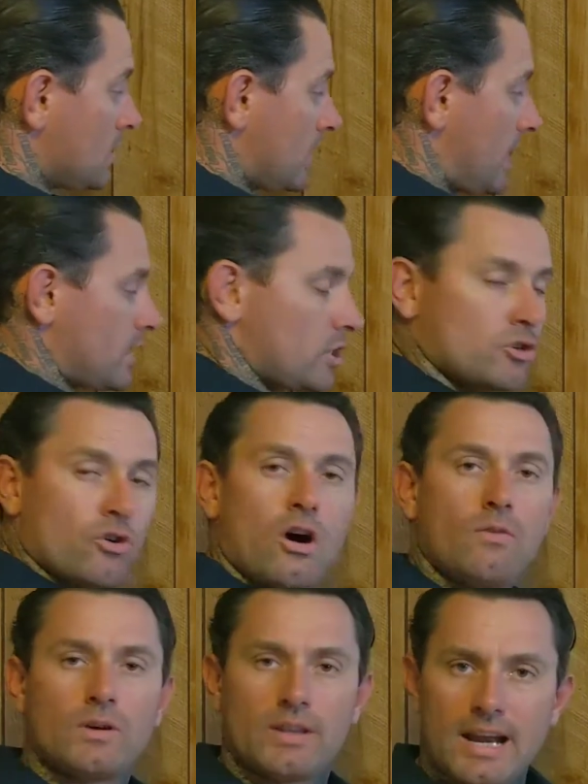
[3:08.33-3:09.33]
So that's your
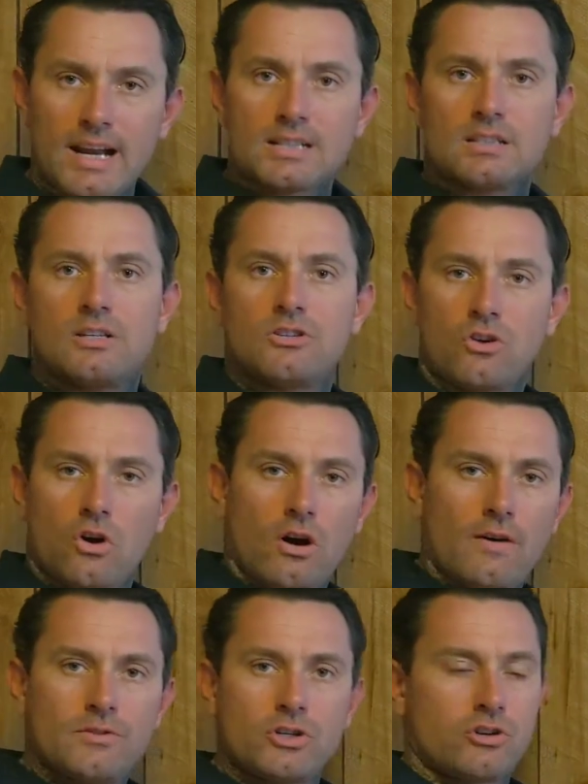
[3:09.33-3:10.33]
drive one. That actually
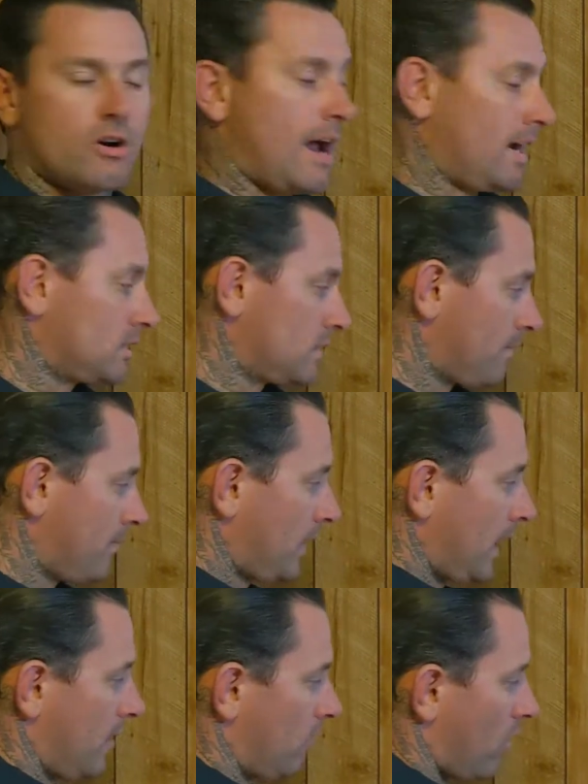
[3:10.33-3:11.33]
drives your tracks.
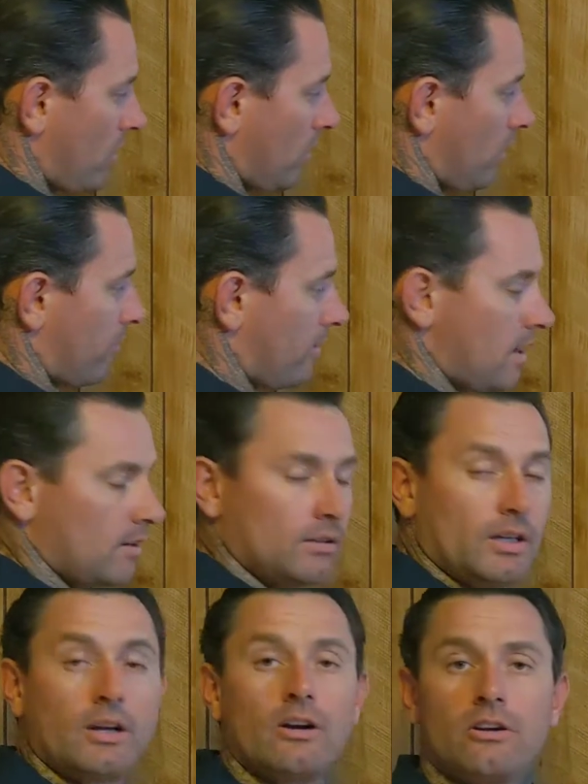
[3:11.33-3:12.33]
And right on the front,
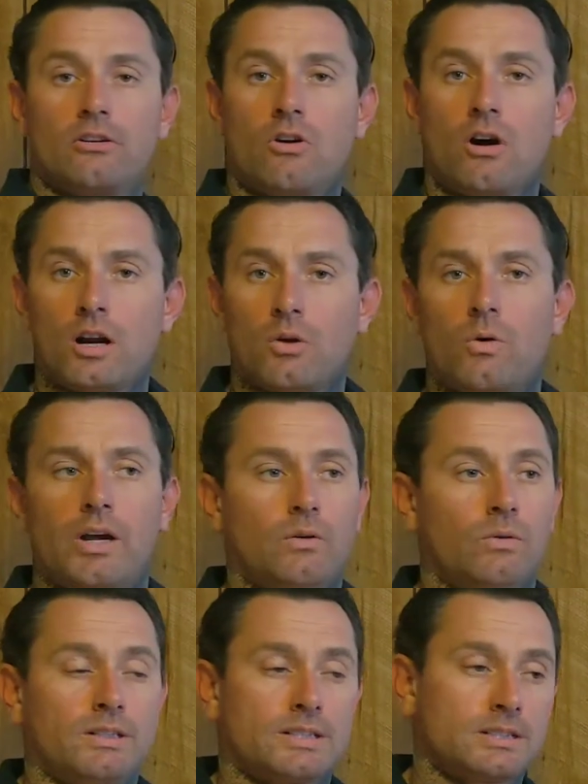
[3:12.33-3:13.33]
you got your idle
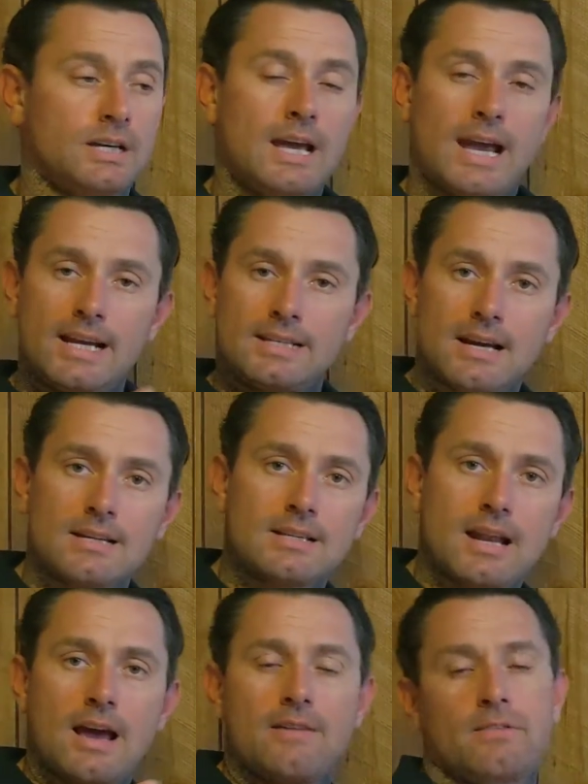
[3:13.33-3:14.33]
wheel, which it
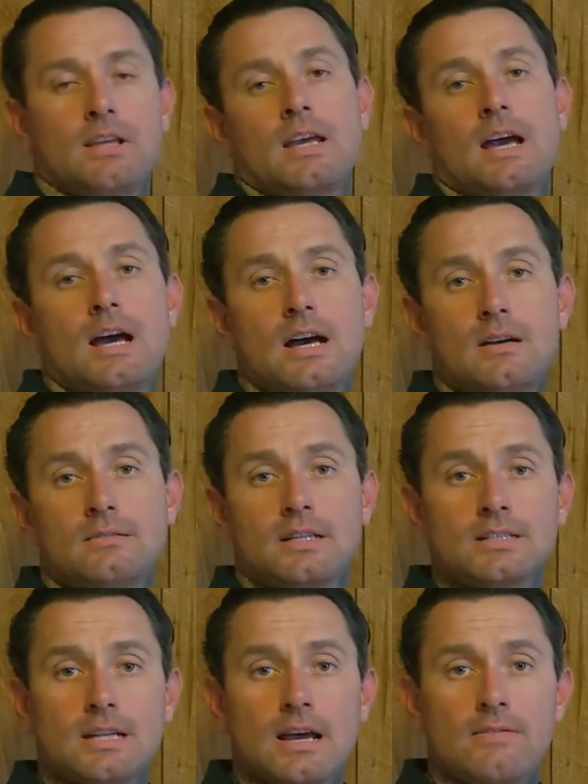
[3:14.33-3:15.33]
doesn't have
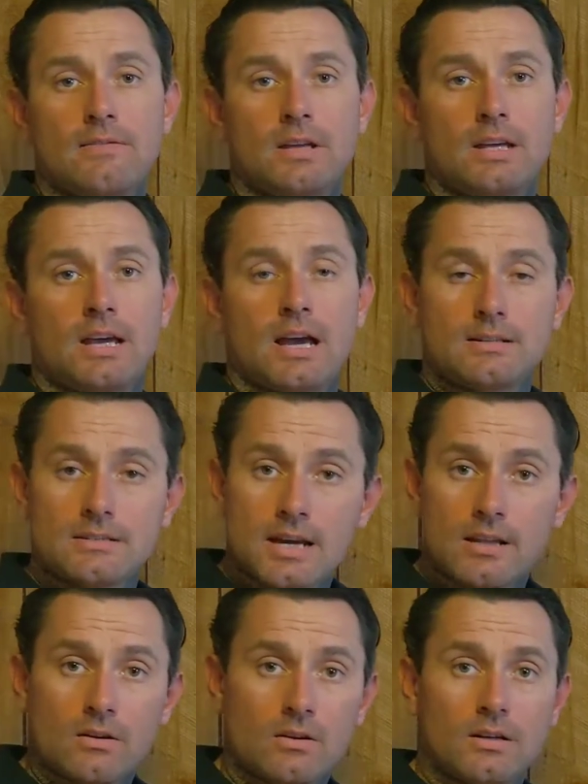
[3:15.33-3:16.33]
the
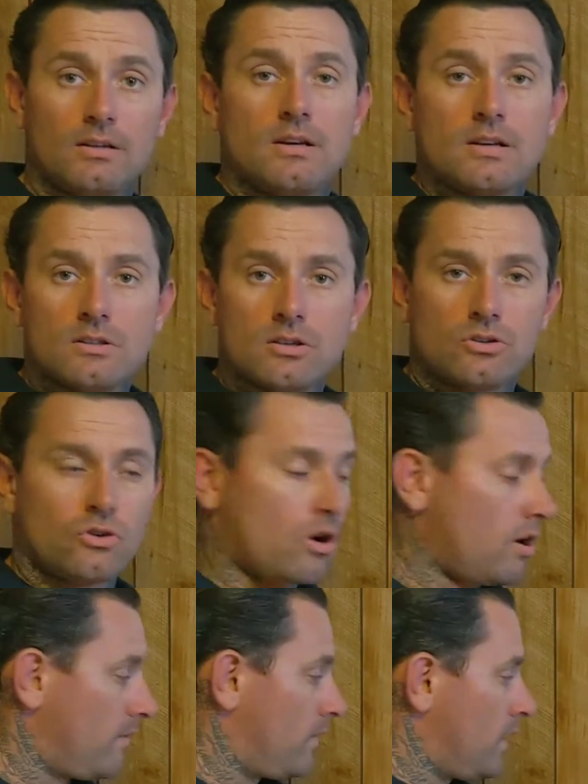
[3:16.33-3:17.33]
teeth on it to
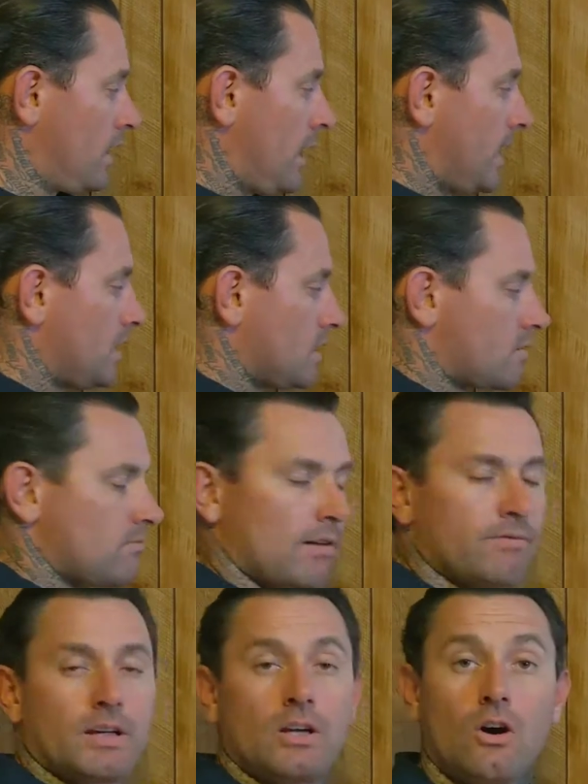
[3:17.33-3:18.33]
drive. It just
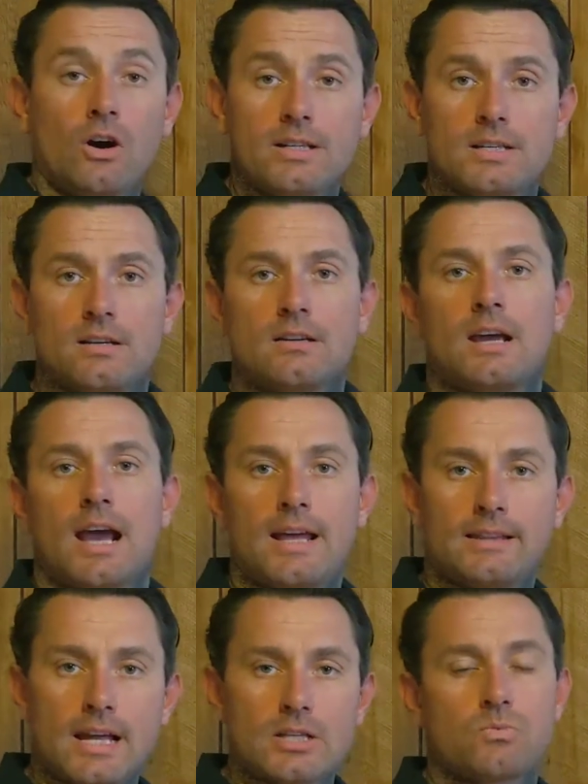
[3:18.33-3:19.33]
roughly guides it,
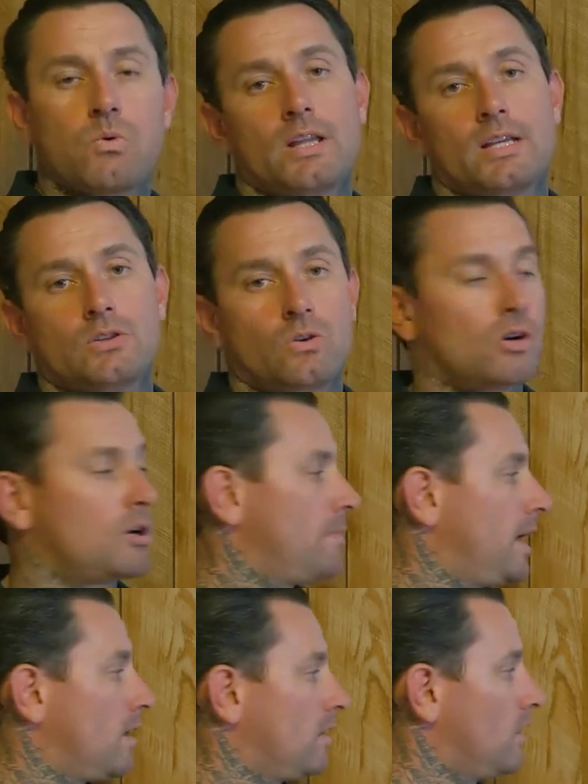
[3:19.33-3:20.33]
and that's what they're talking
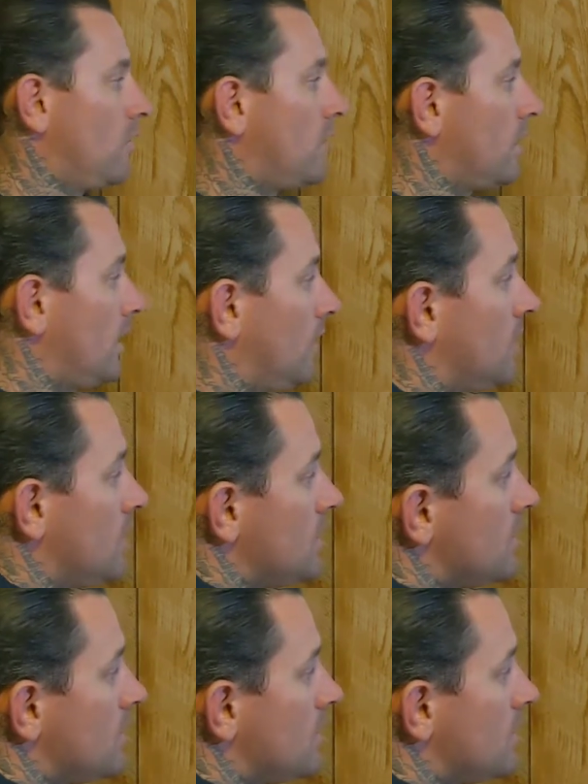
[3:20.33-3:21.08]
about on the idler.